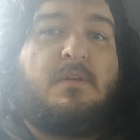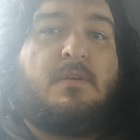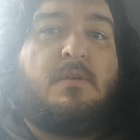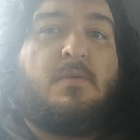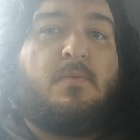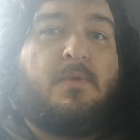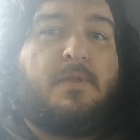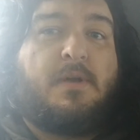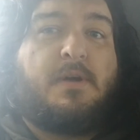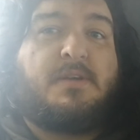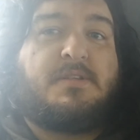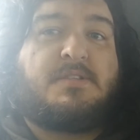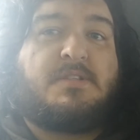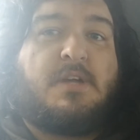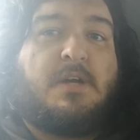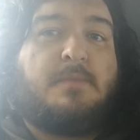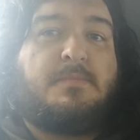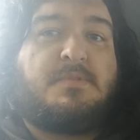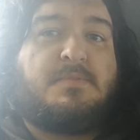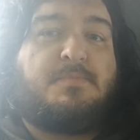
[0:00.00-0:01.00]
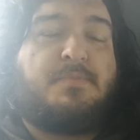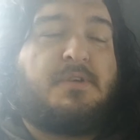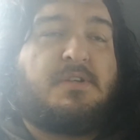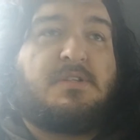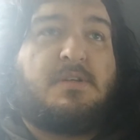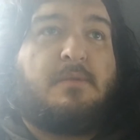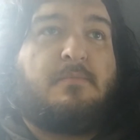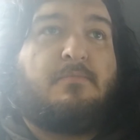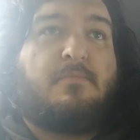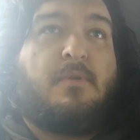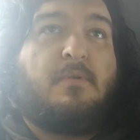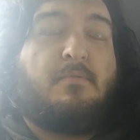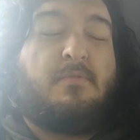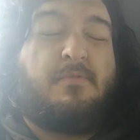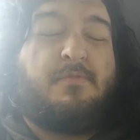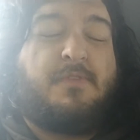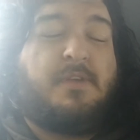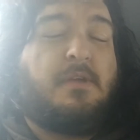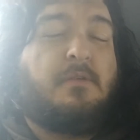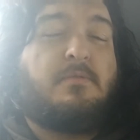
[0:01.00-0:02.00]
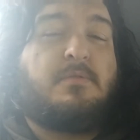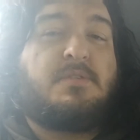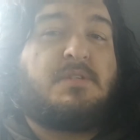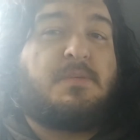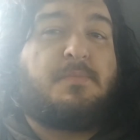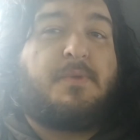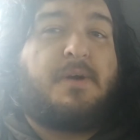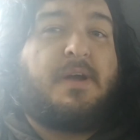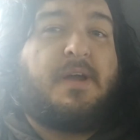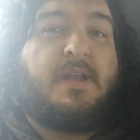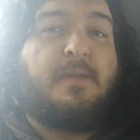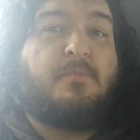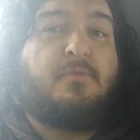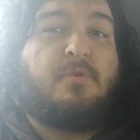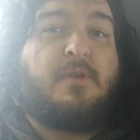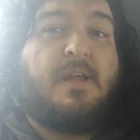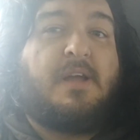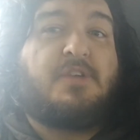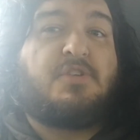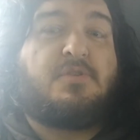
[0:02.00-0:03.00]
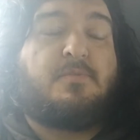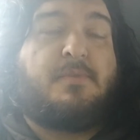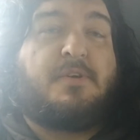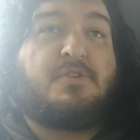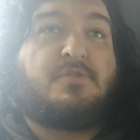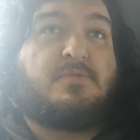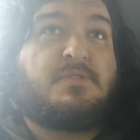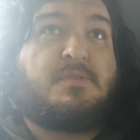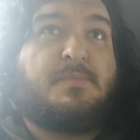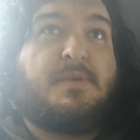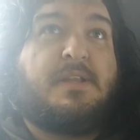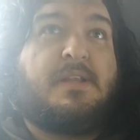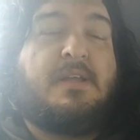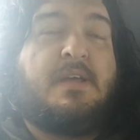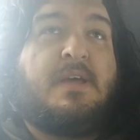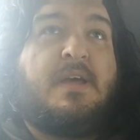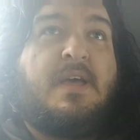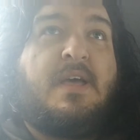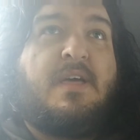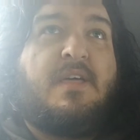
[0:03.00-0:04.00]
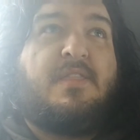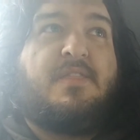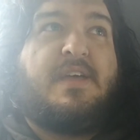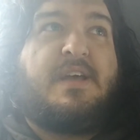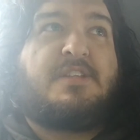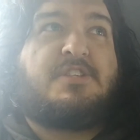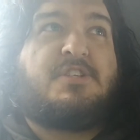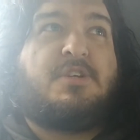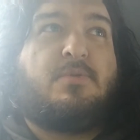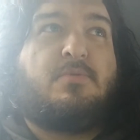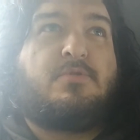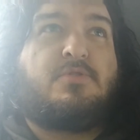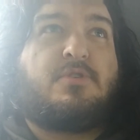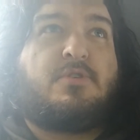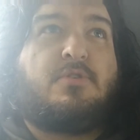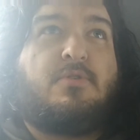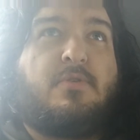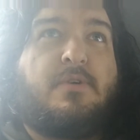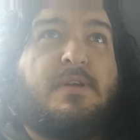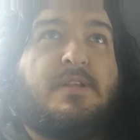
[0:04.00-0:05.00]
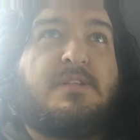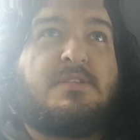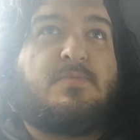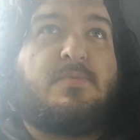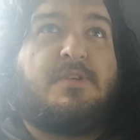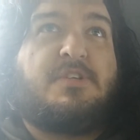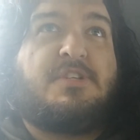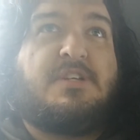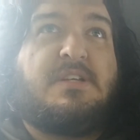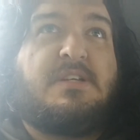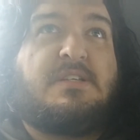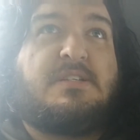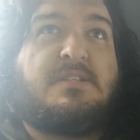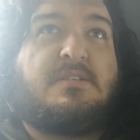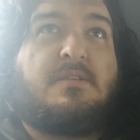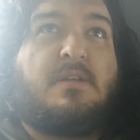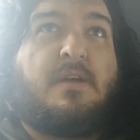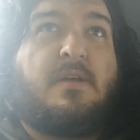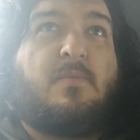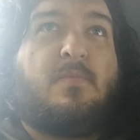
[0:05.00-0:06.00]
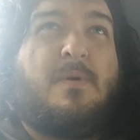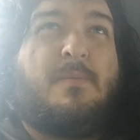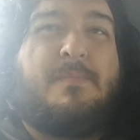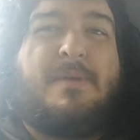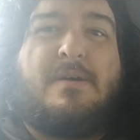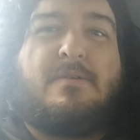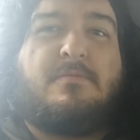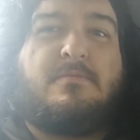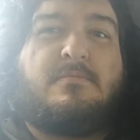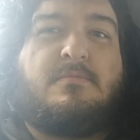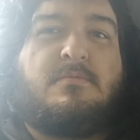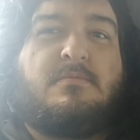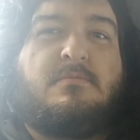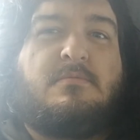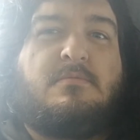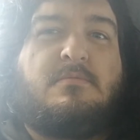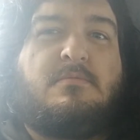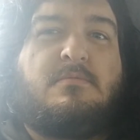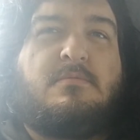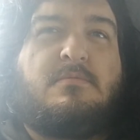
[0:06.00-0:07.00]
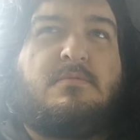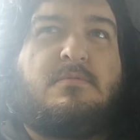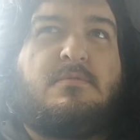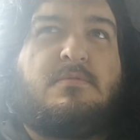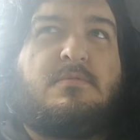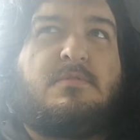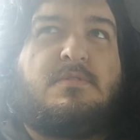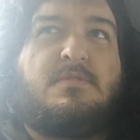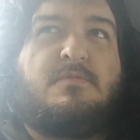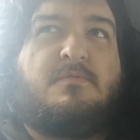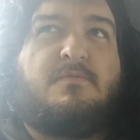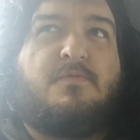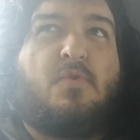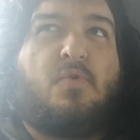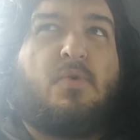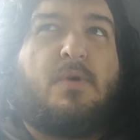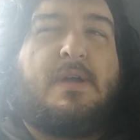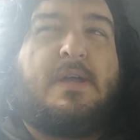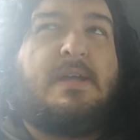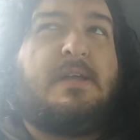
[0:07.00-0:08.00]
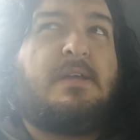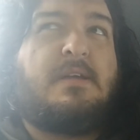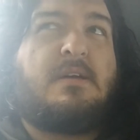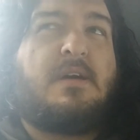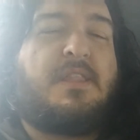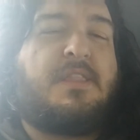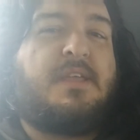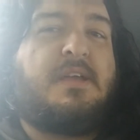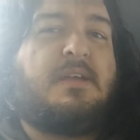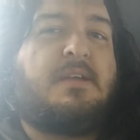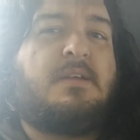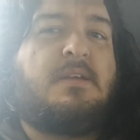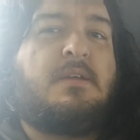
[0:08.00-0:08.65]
with ice types, because I refuse to buy any more glacial modules. I mean, they're 200 coins, which is like £1.40, I think.